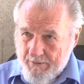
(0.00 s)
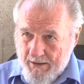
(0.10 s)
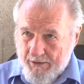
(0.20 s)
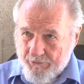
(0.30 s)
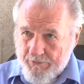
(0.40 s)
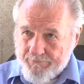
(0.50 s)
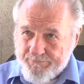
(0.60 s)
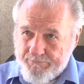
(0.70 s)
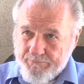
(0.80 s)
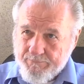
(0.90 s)
Gaza.
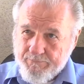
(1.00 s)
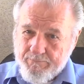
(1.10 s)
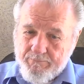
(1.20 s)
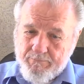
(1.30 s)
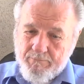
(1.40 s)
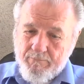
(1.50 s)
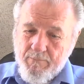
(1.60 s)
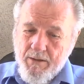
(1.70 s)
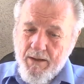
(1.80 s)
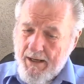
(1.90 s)

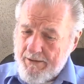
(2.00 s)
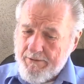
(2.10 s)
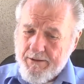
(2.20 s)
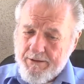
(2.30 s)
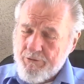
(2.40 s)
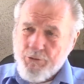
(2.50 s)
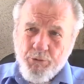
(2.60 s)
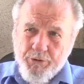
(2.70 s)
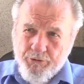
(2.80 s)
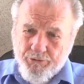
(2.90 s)
And in
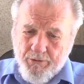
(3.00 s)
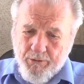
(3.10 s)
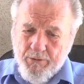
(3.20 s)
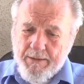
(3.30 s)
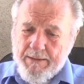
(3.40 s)
doing so,